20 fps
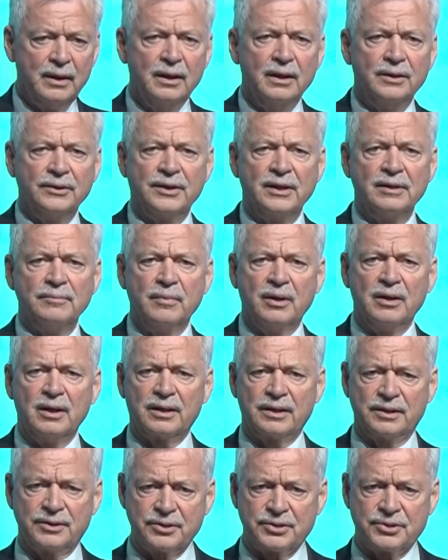Denmark
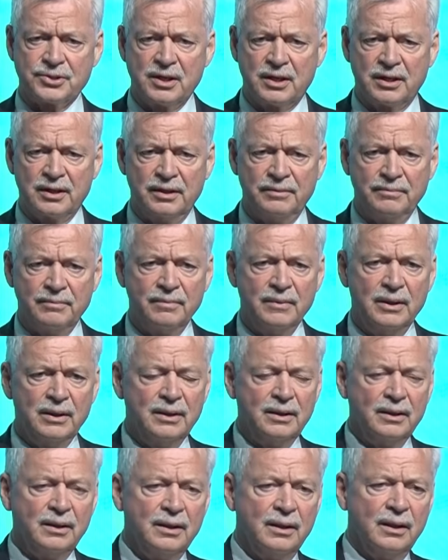at the time
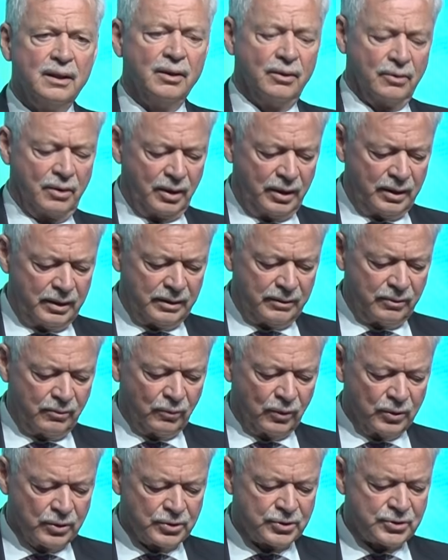
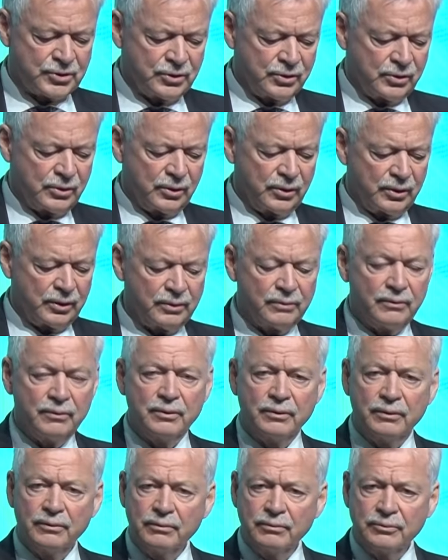was
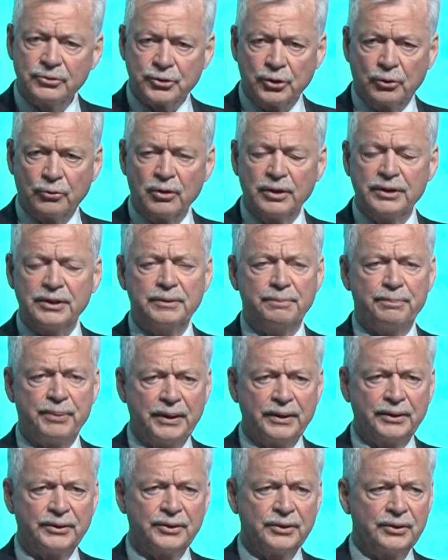totally
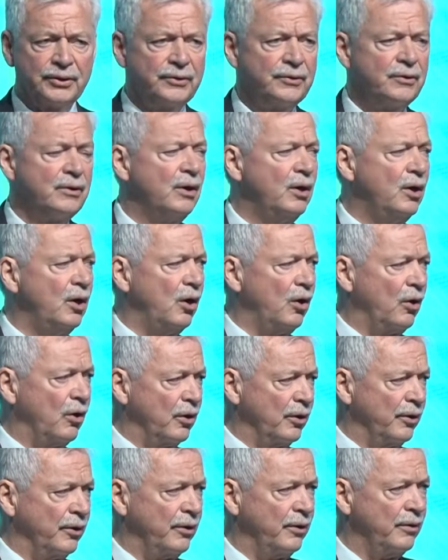dependent
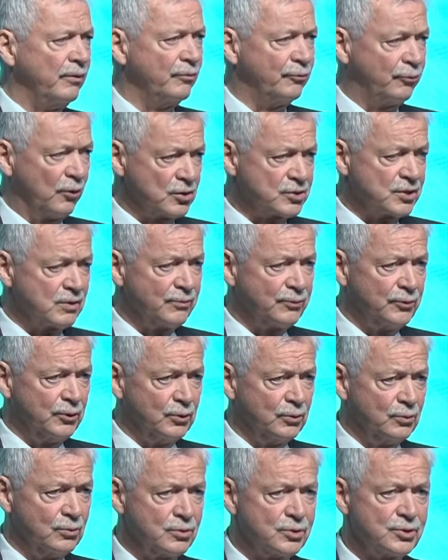on fossil
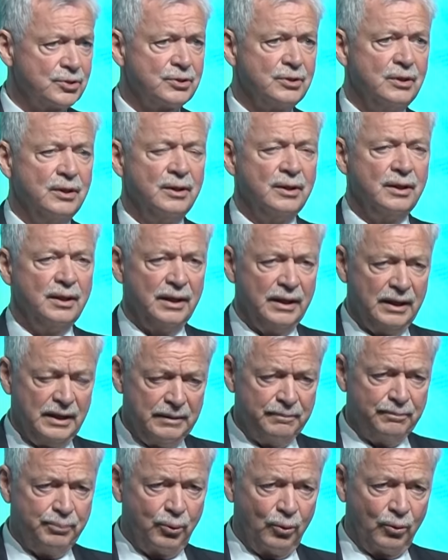fuels,
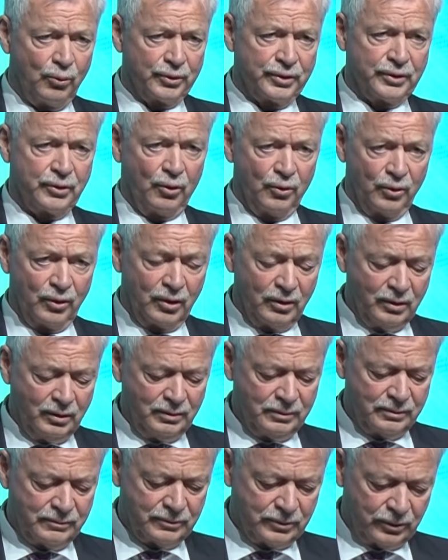imported oil
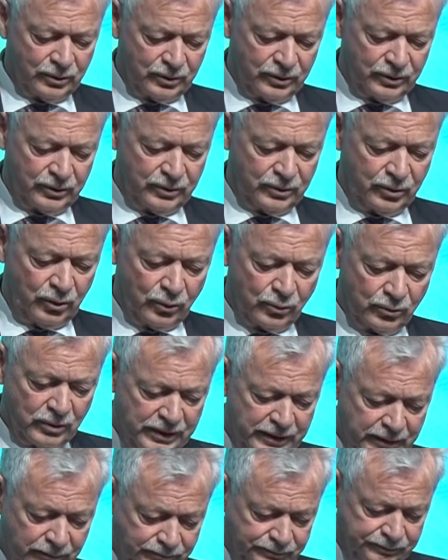only.